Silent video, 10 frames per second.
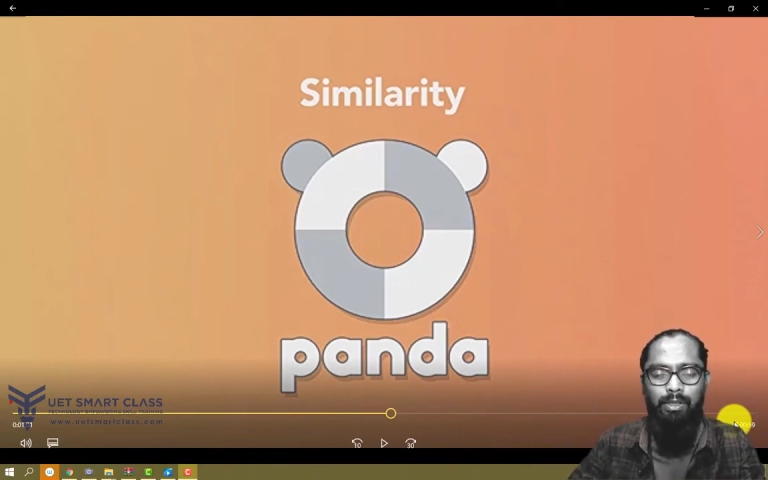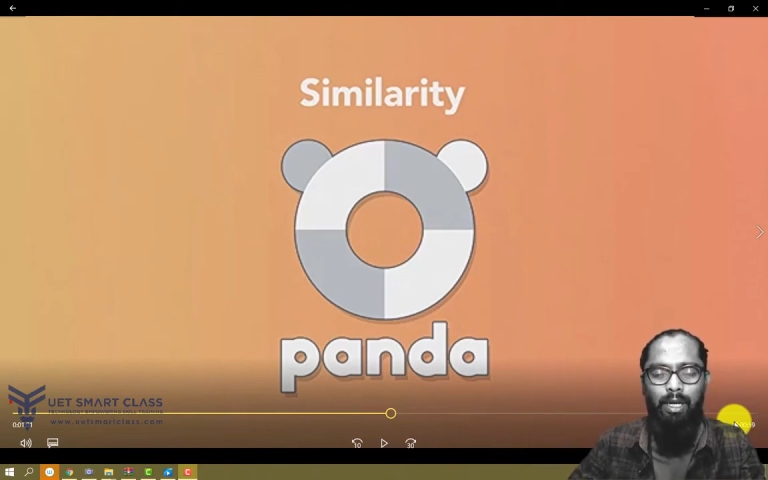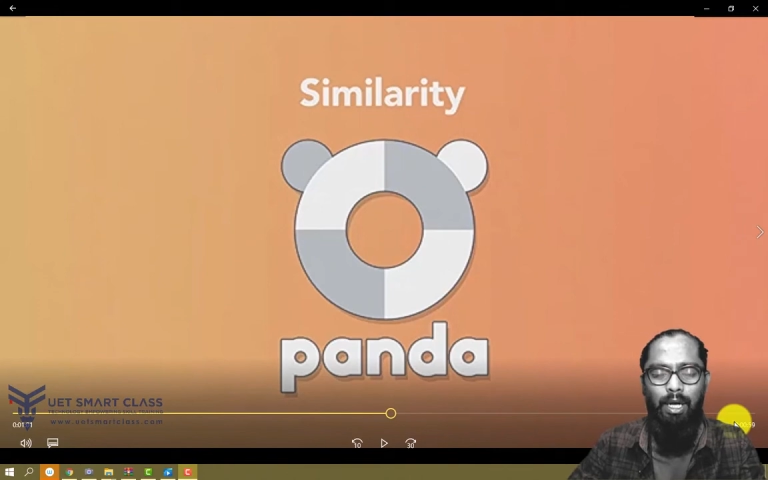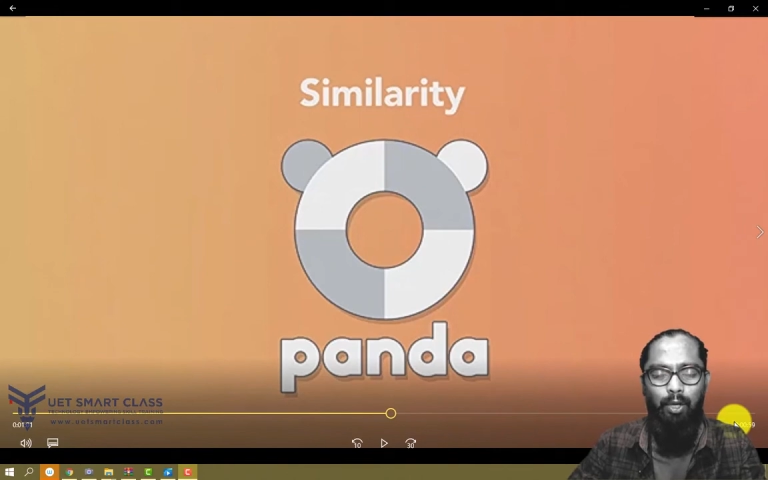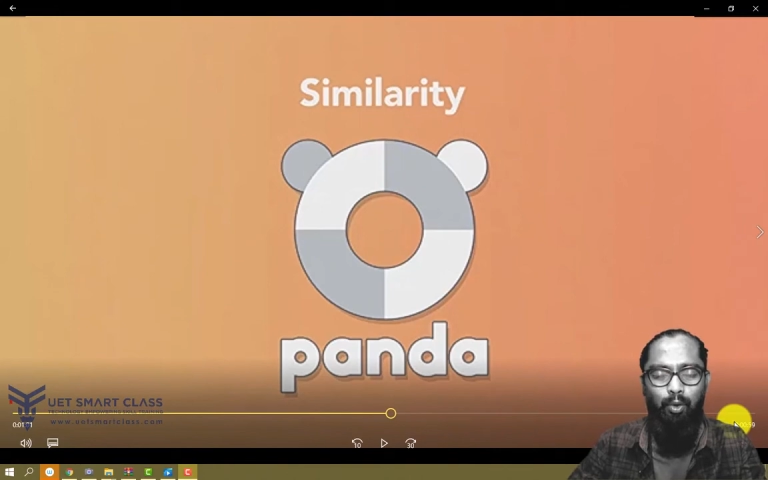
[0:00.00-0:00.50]

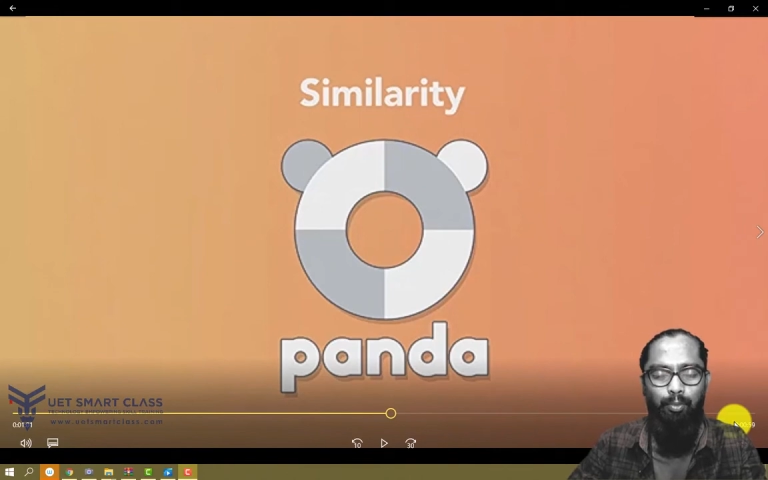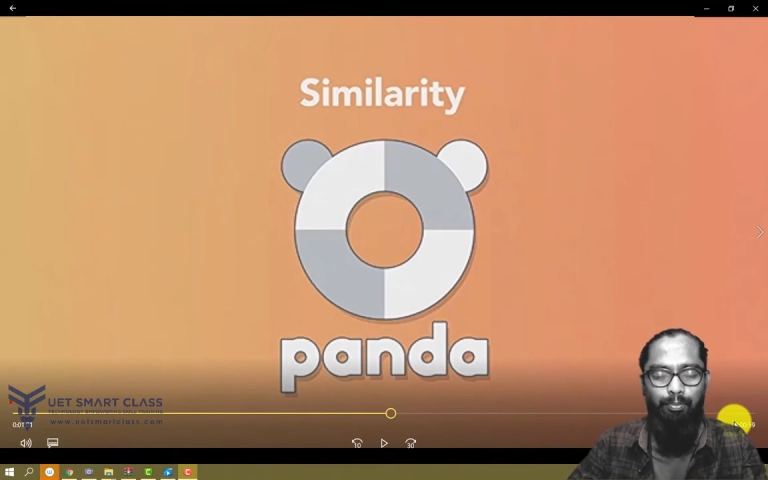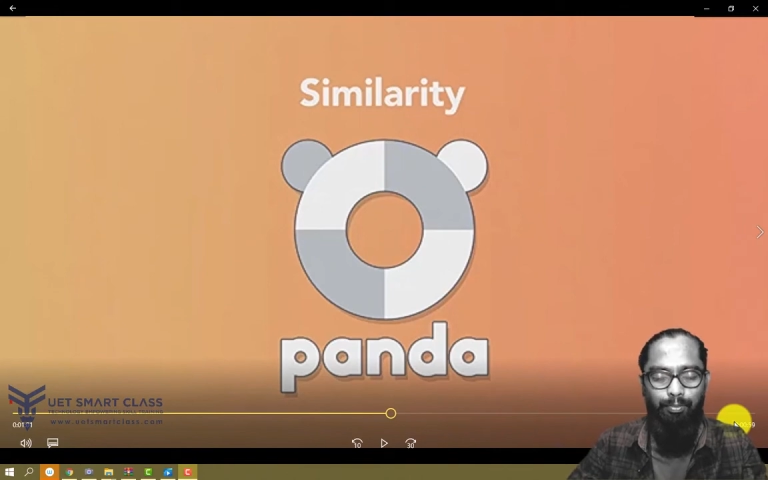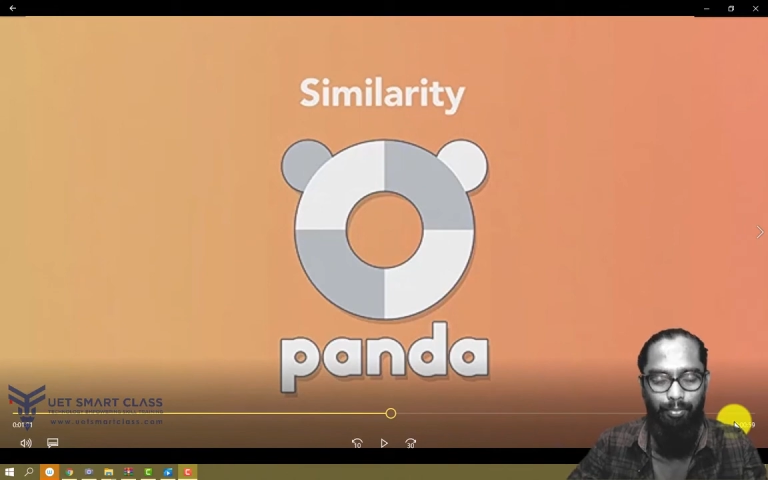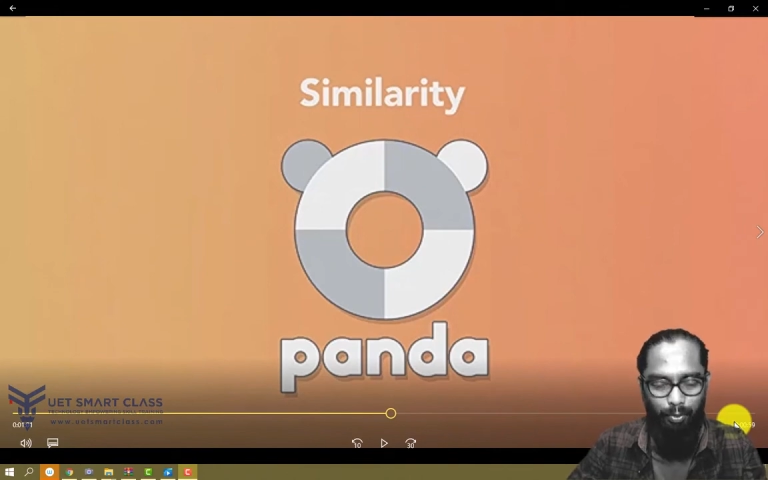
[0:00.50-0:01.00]
I hope
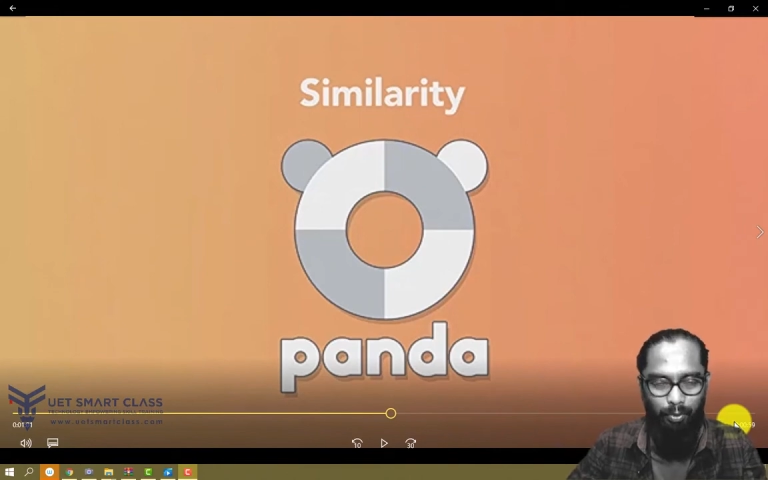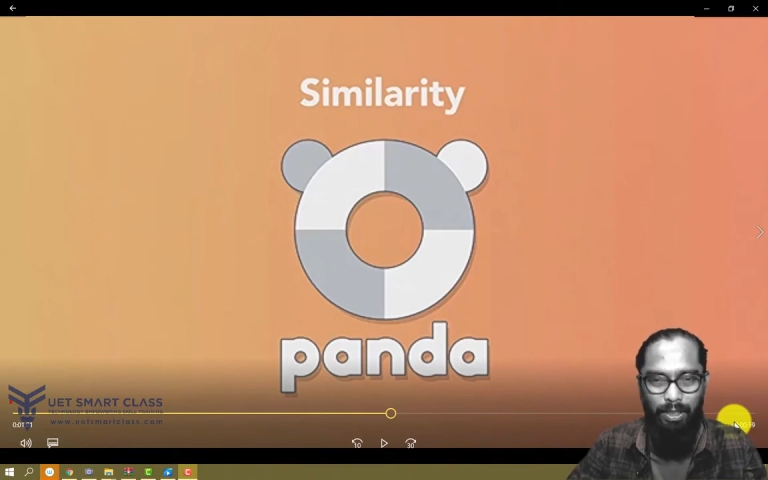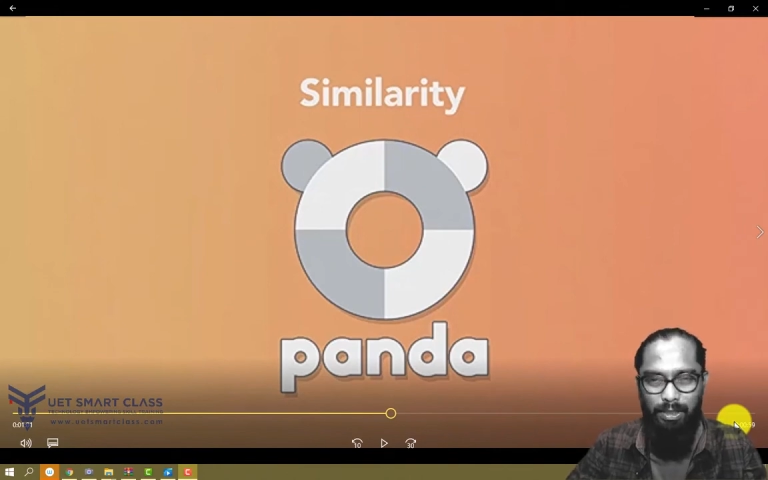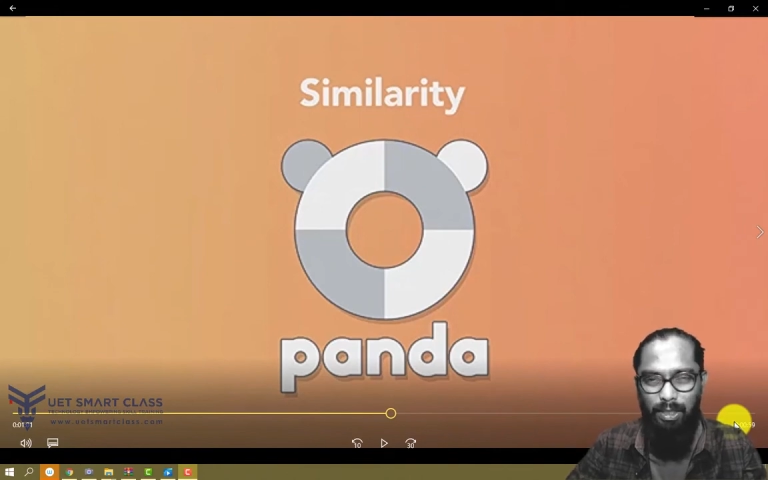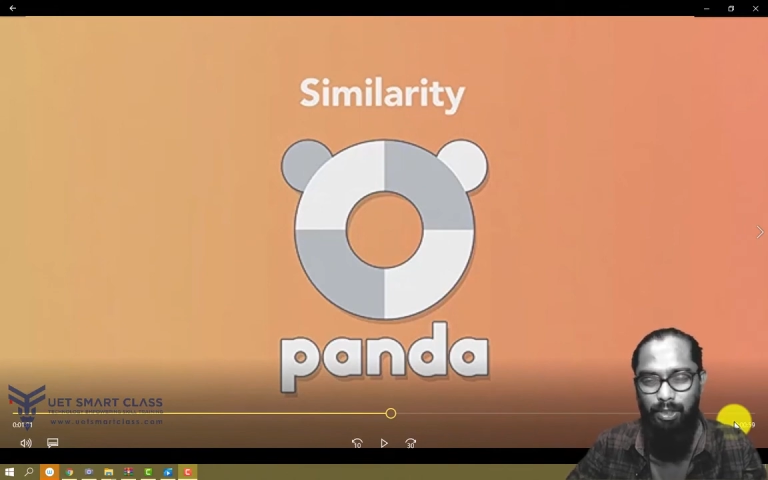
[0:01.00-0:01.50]
you
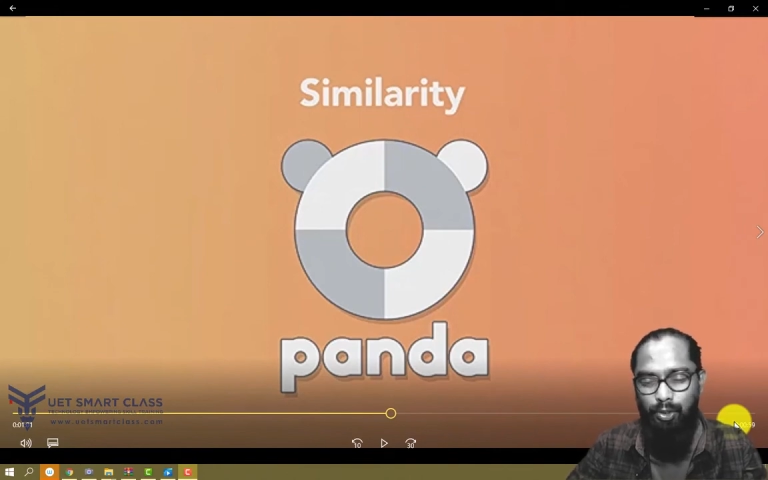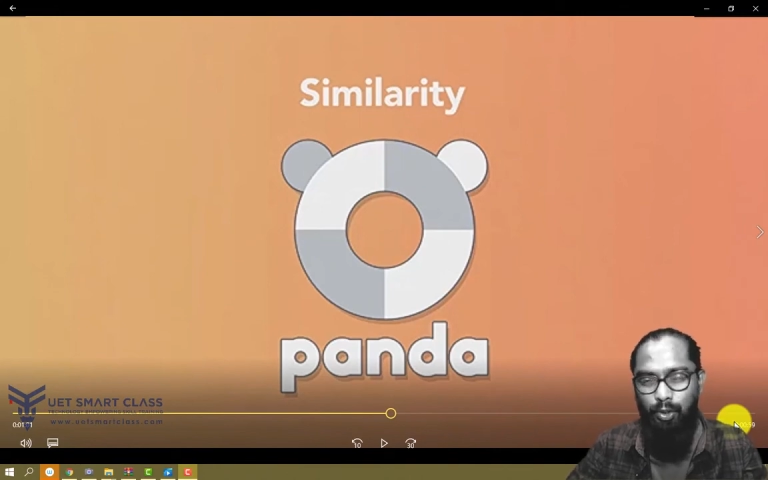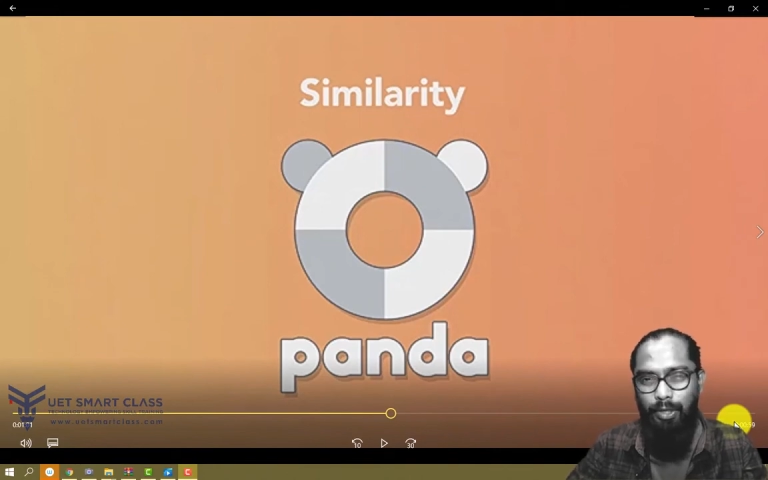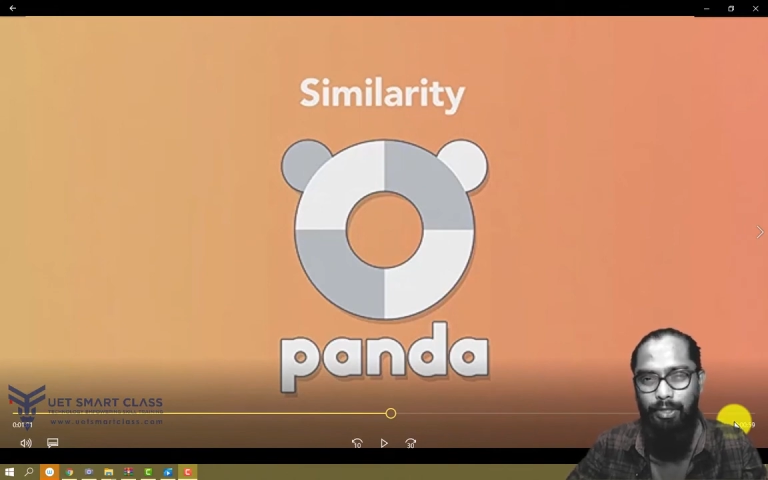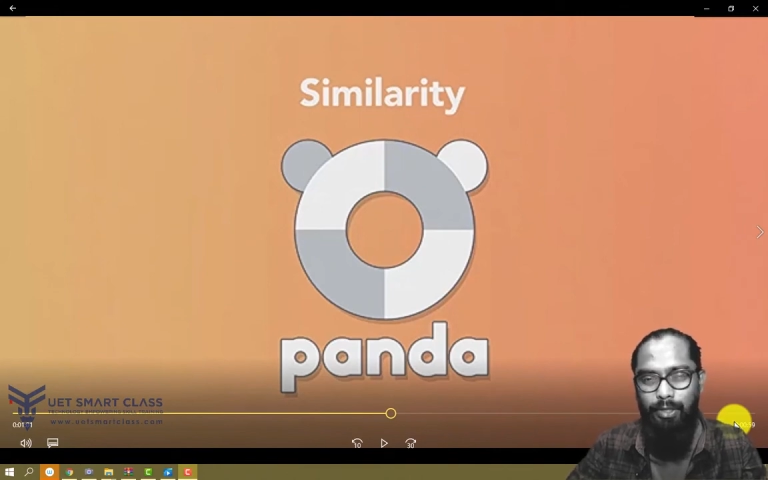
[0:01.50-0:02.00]
guys
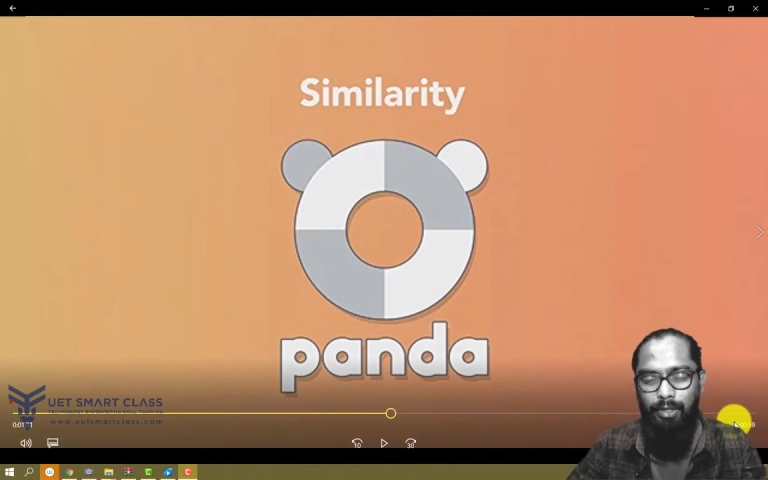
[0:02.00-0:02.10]
enjoy